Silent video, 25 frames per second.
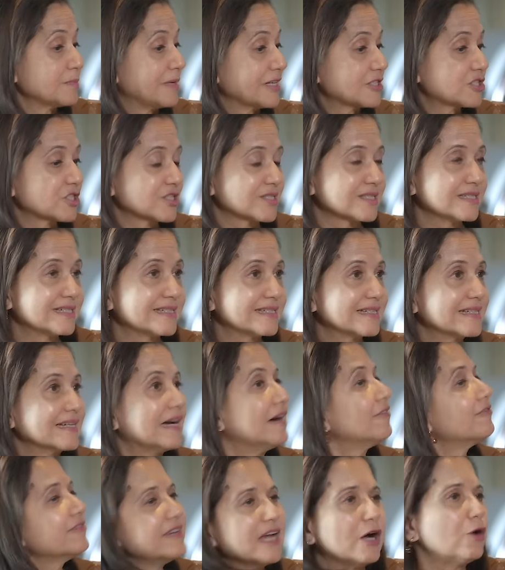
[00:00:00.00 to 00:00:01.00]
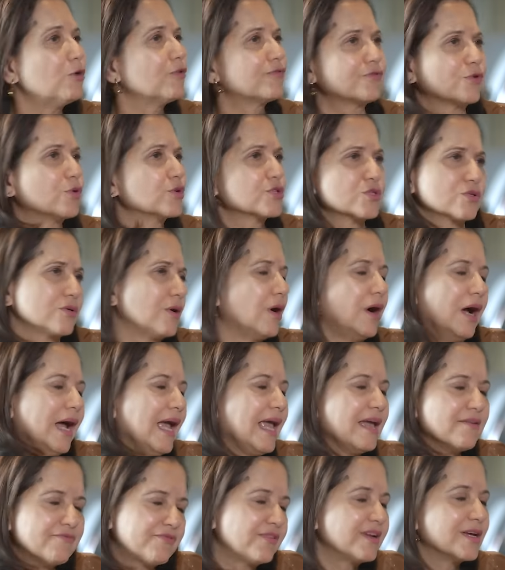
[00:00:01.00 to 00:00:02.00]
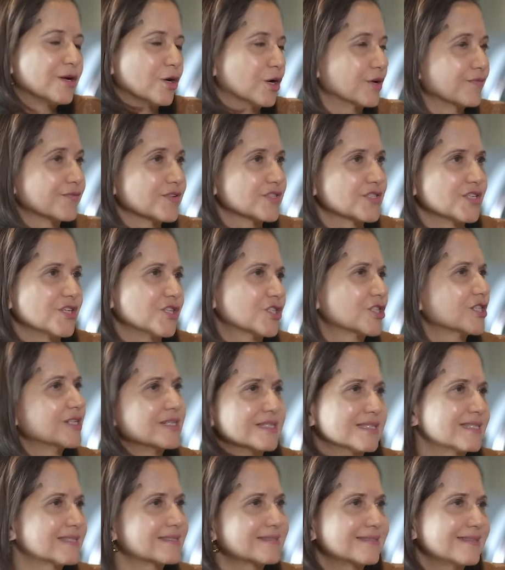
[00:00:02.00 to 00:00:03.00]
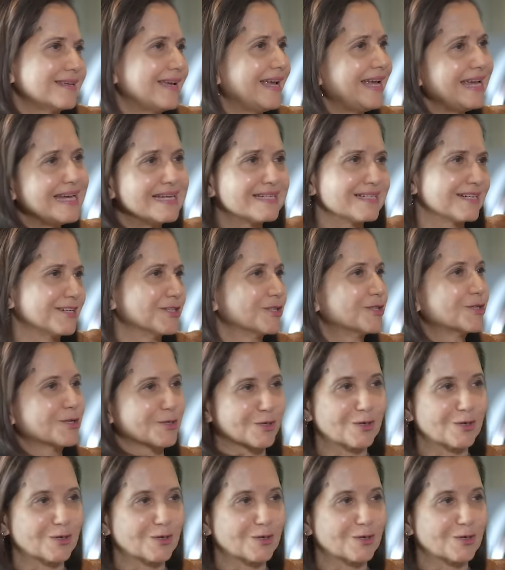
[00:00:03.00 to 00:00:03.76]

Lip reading: much isn't enough. Now, of course, every conversation is 800